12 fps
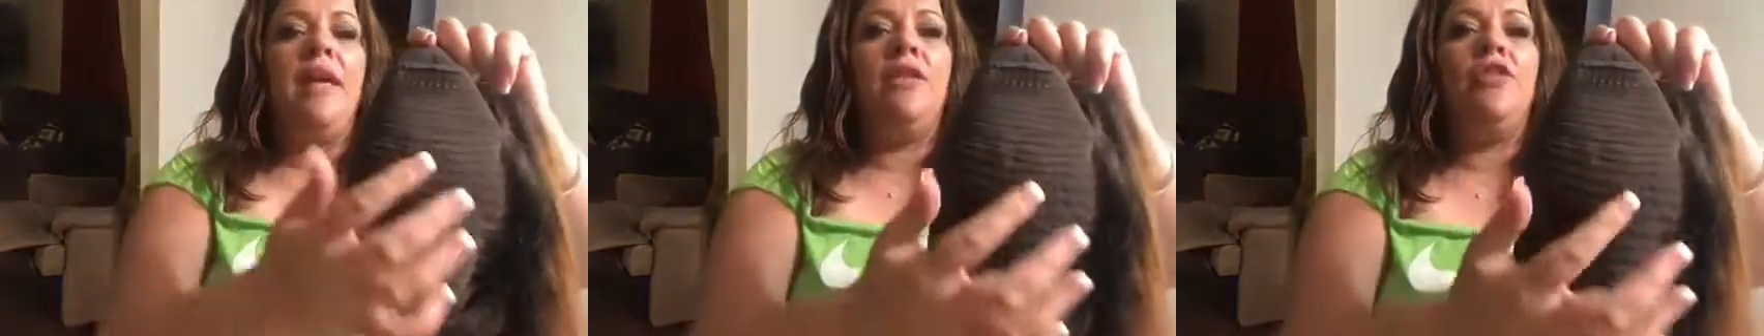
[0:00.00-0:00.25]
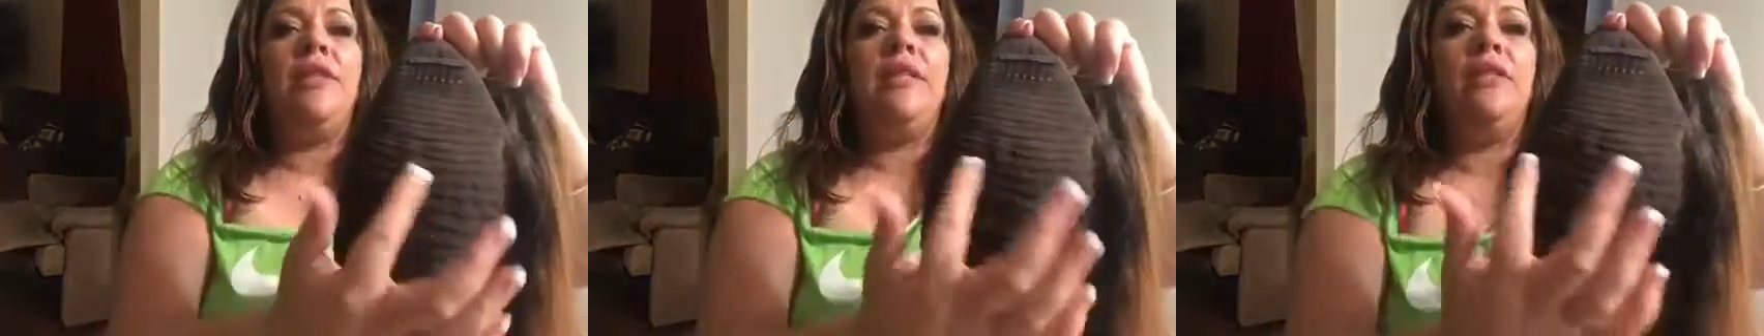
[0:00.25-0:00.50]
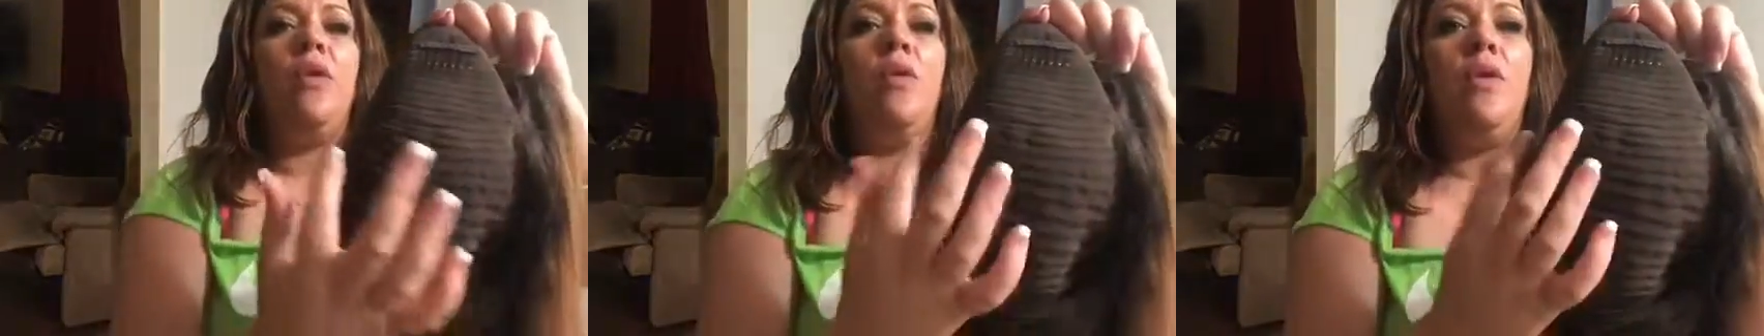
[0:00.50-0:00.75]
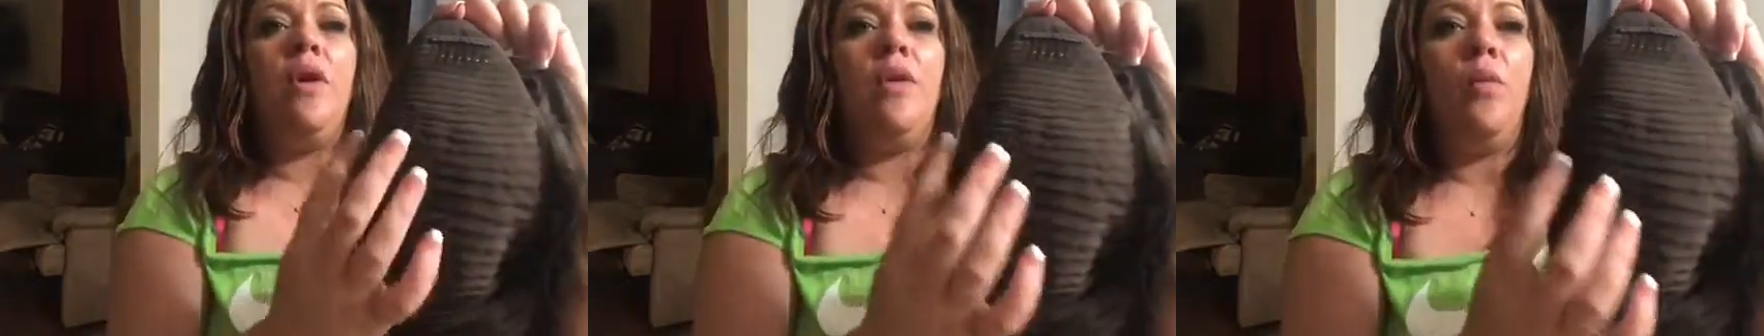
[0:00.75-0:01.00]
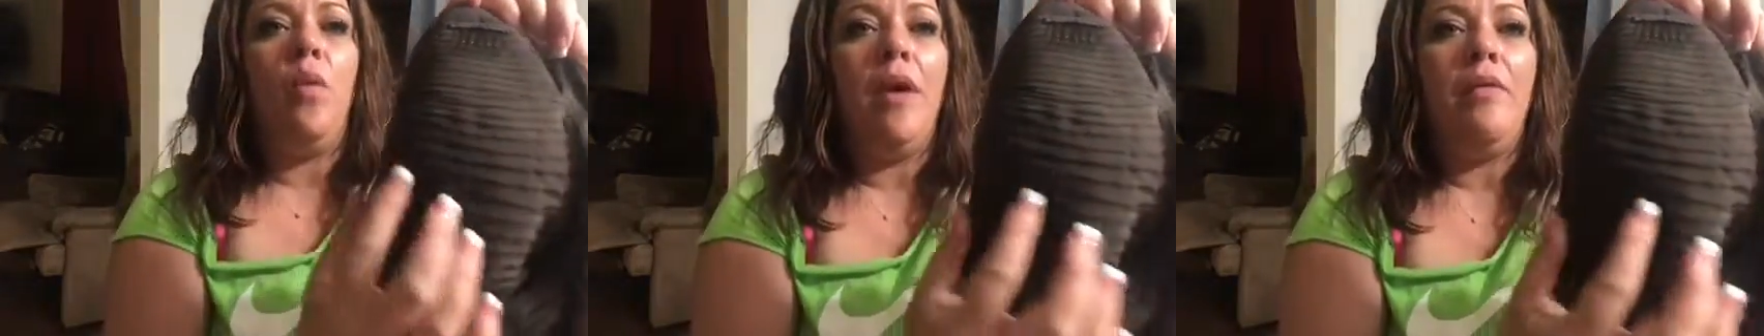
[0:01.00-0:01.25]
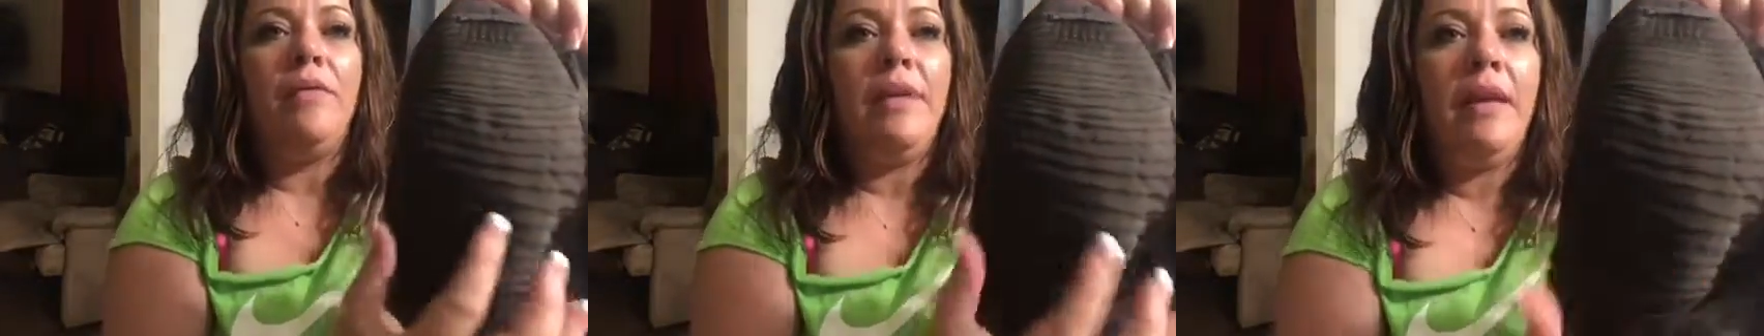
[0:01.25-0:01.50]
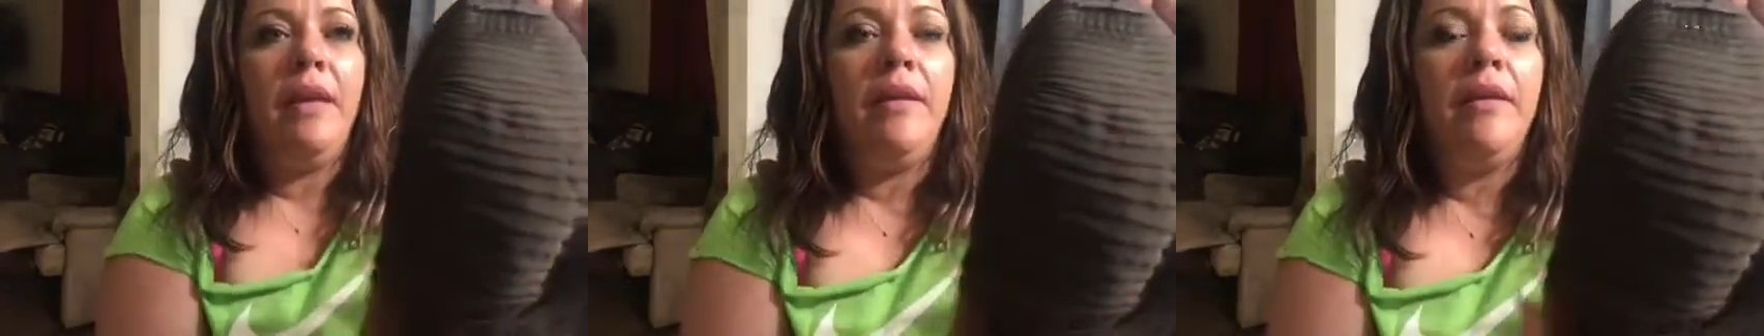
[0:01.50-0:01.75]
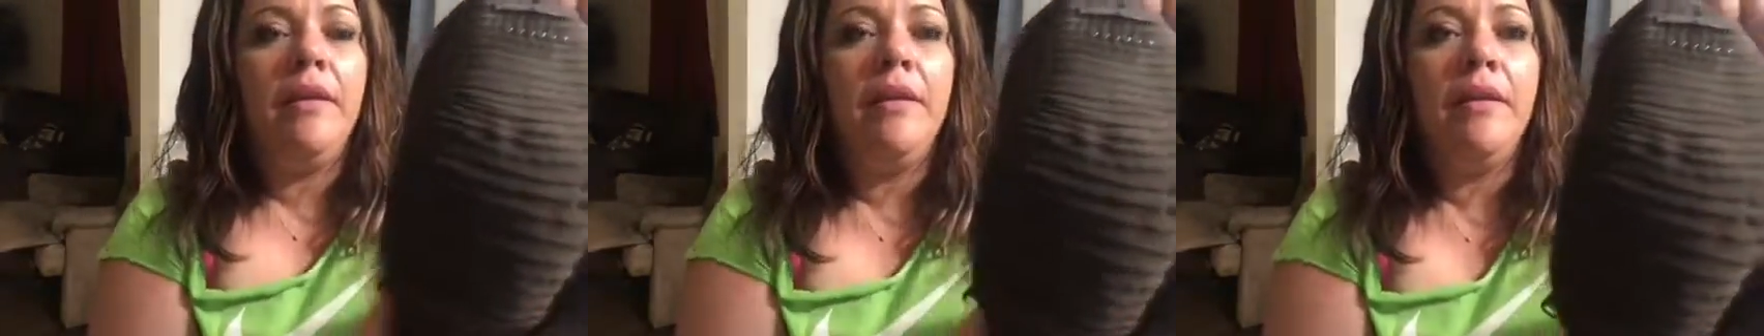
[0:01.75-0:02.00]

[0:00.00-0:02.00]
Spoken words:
it's just sewn on wefting.